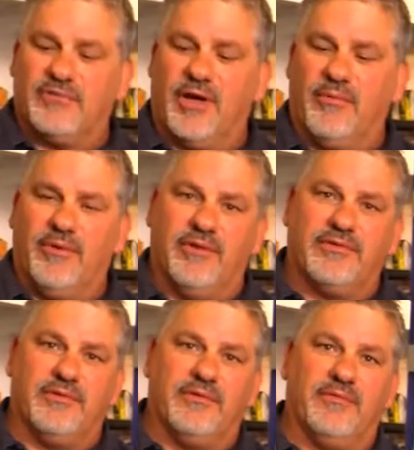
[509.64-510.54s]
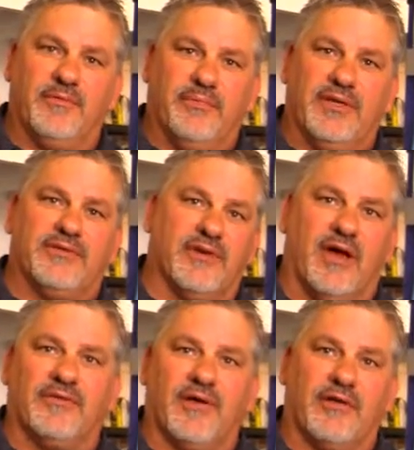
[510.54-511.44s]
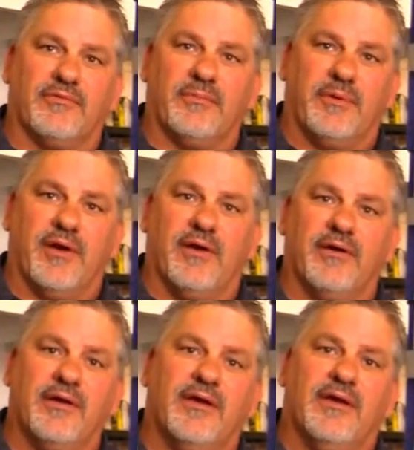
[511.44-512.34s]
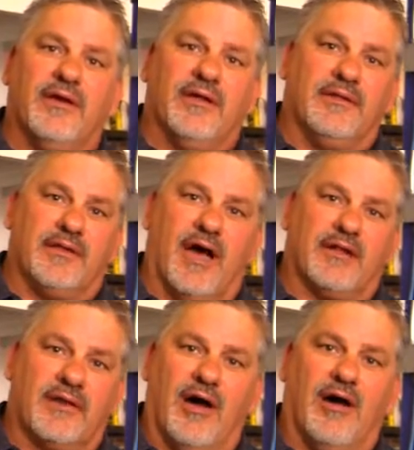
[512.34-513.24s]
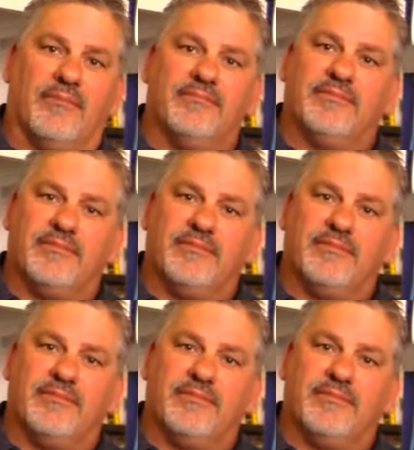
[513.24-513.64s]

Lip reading: John Wilson with BigJohnsAutoRepair.com.